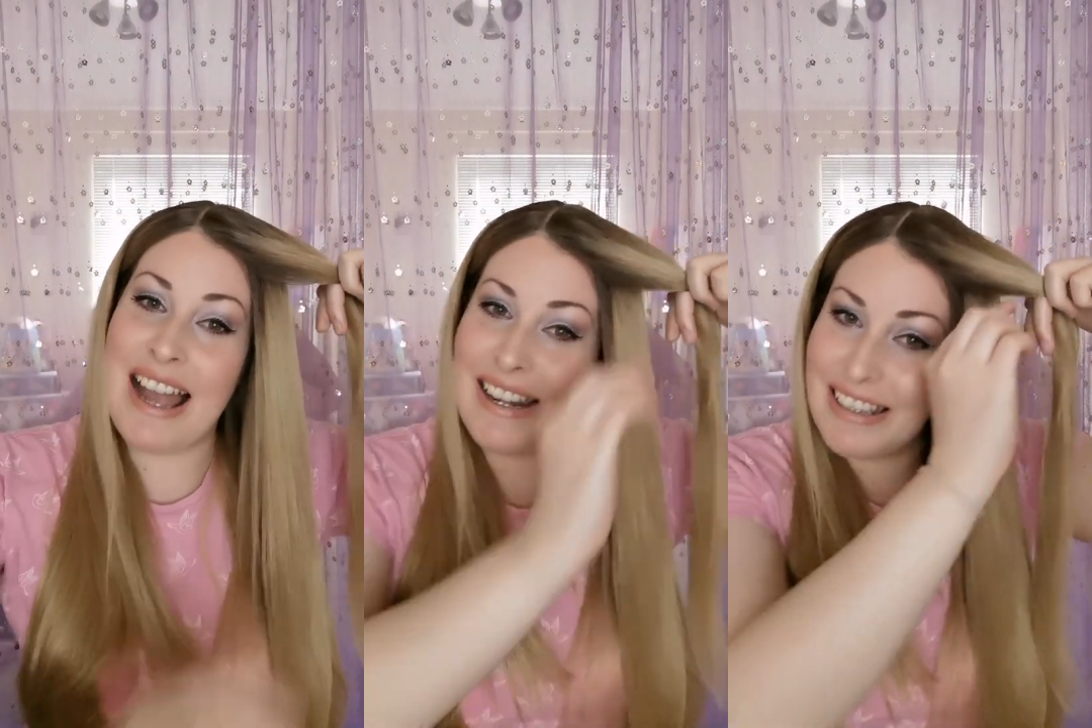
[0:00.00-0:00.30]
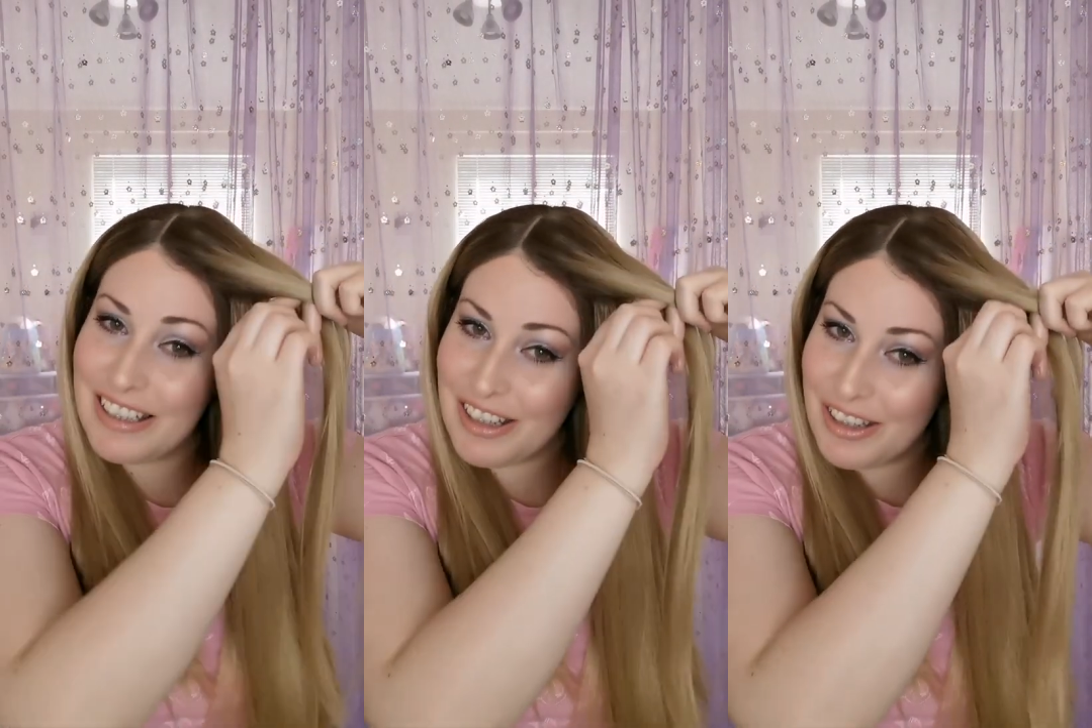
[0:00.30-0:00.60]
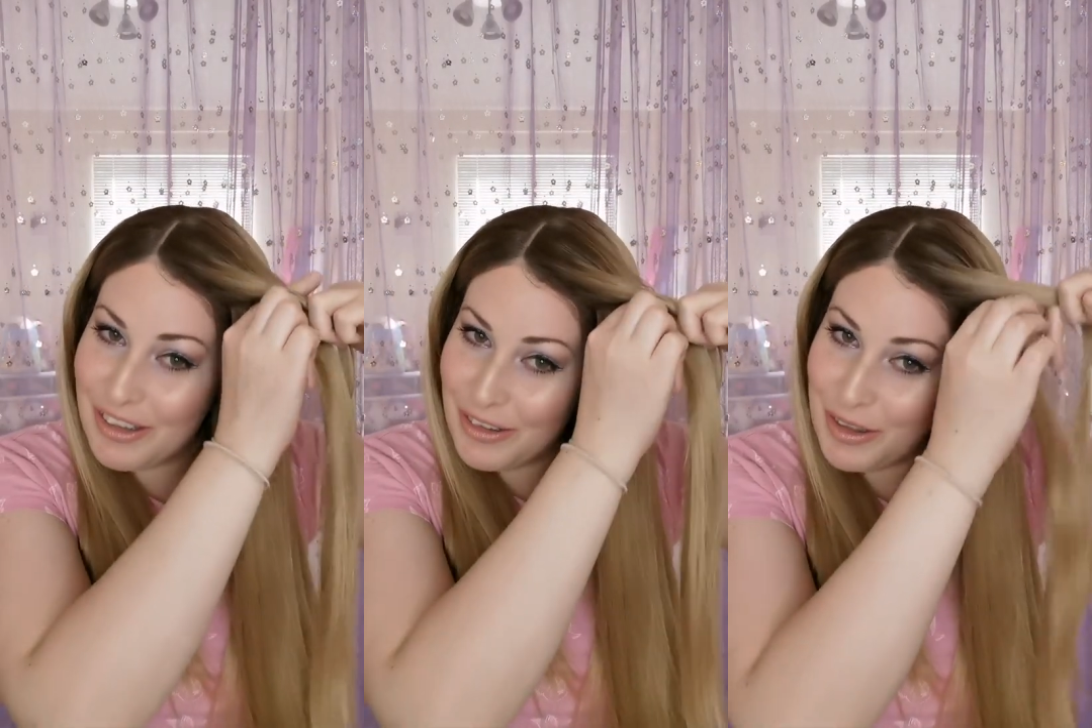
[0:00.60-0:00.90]
and it
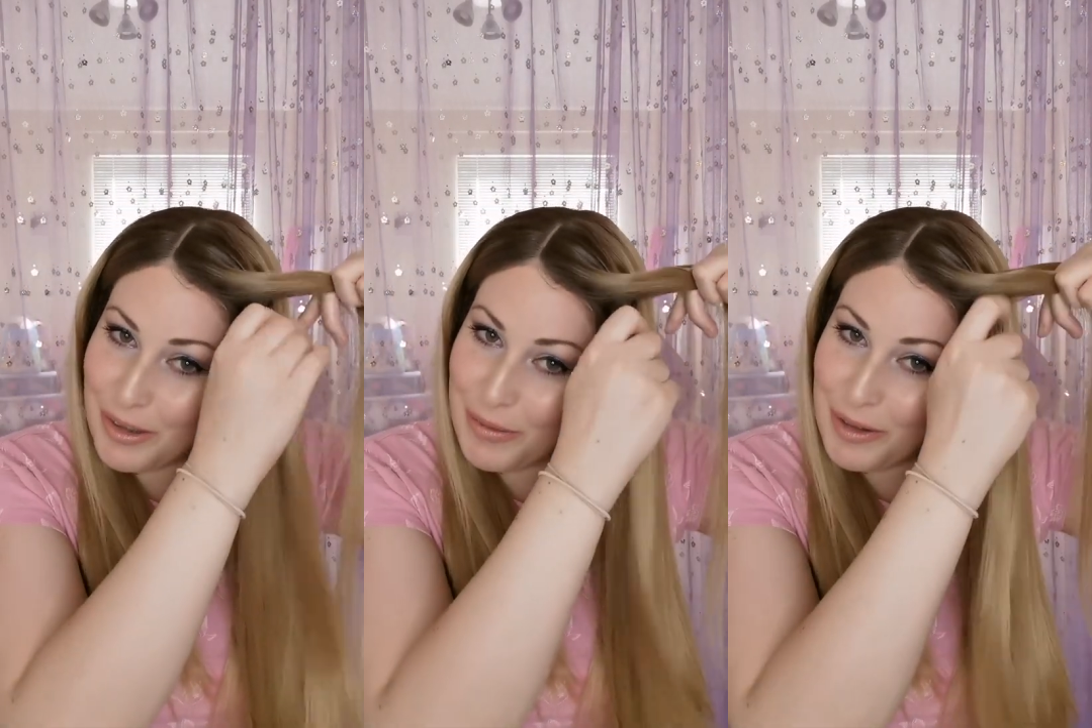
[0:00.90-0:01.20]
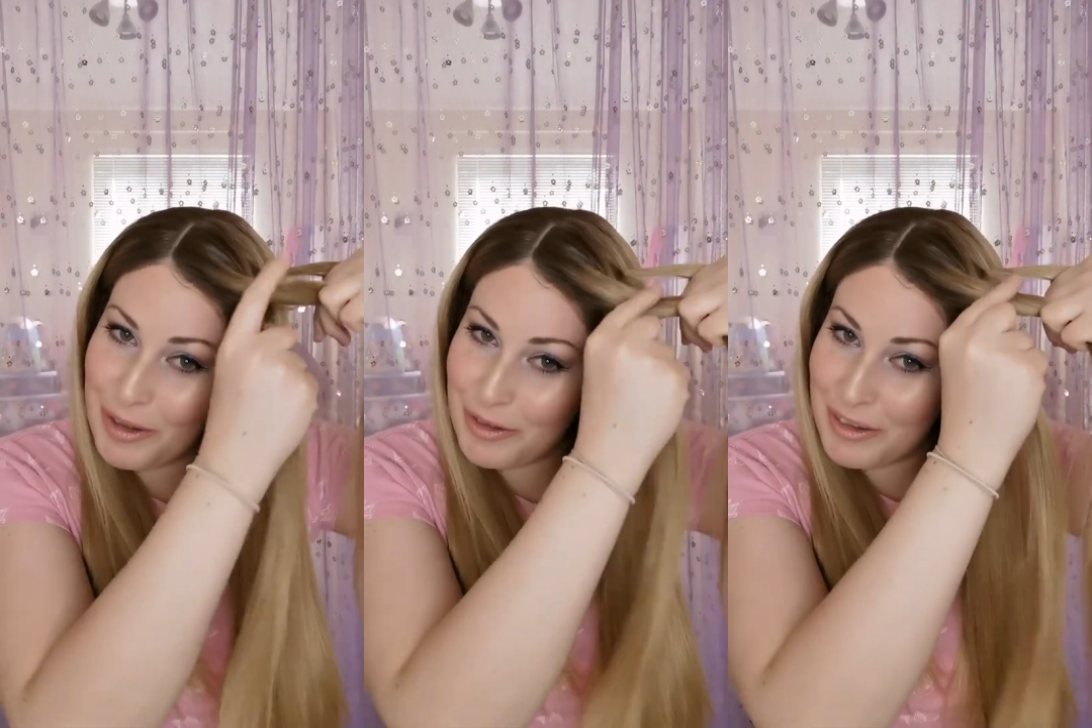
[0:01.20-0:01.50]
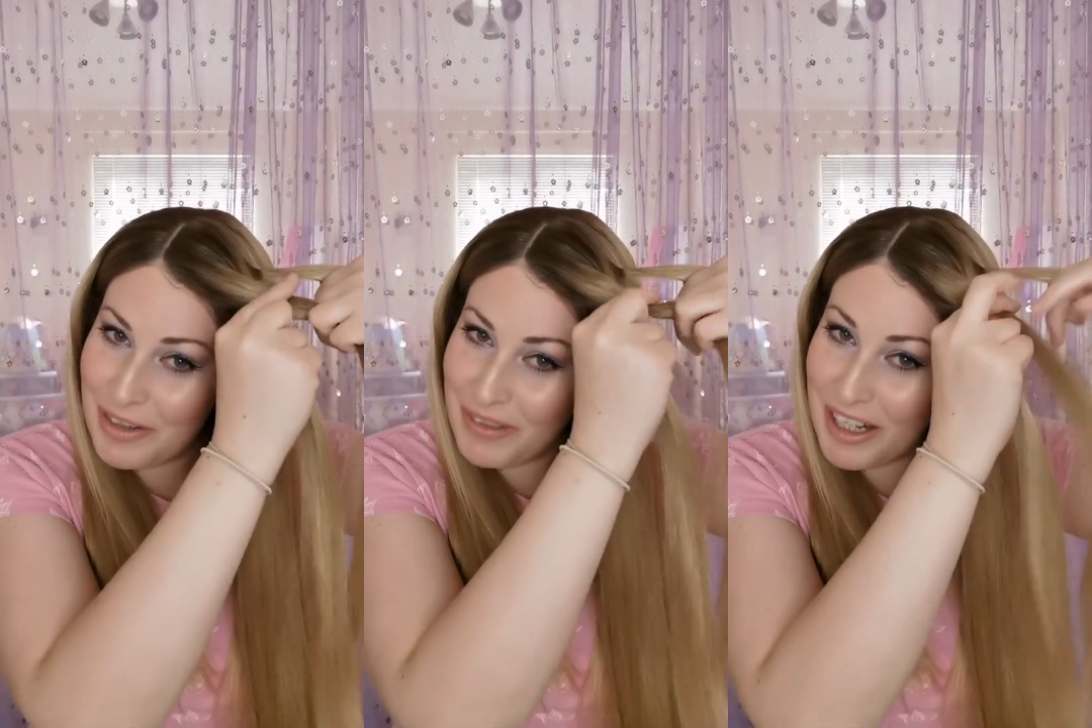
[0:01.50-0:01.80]
just looks so beautiful,
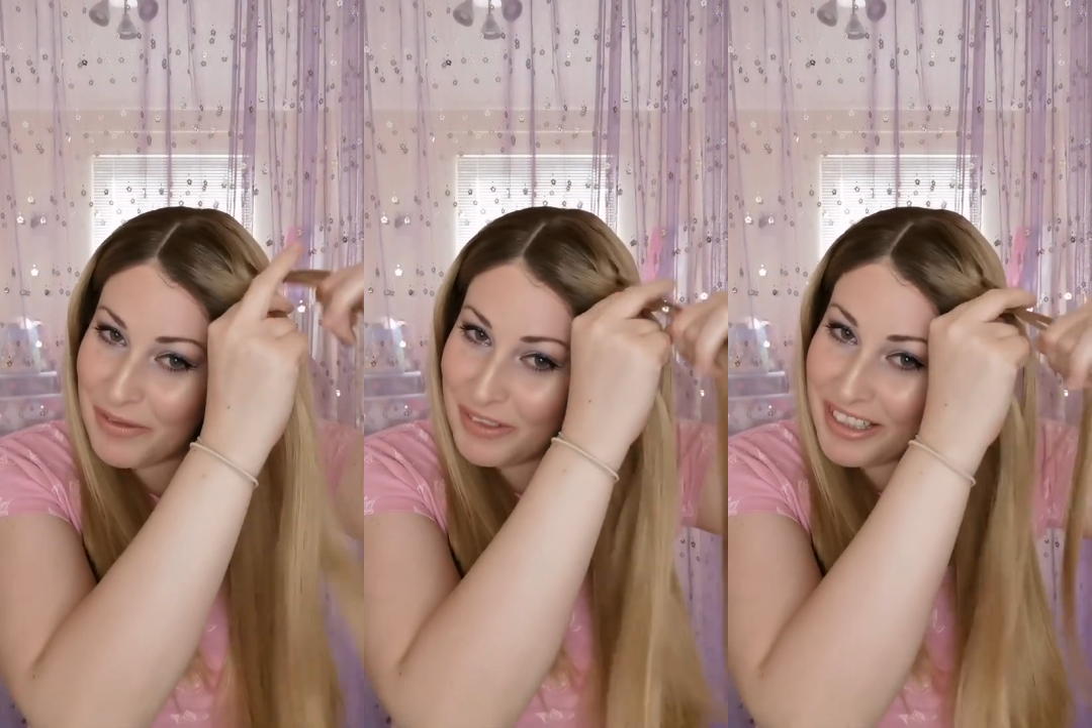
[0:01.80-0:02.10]
and I'm like,